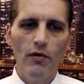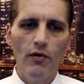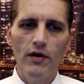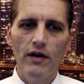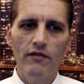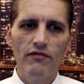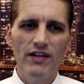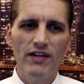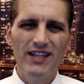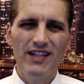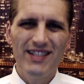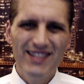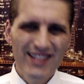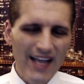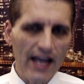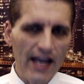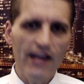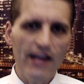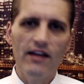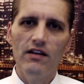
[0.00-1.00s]

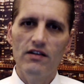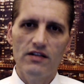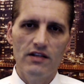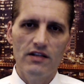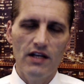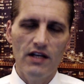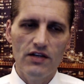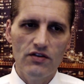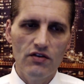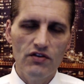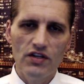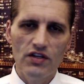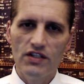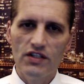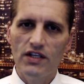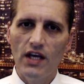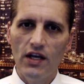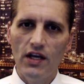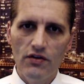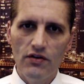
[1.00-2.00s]
ridiculousness, so just get
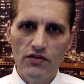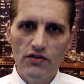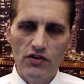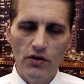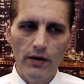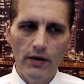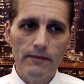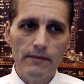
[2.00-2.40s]
used to it.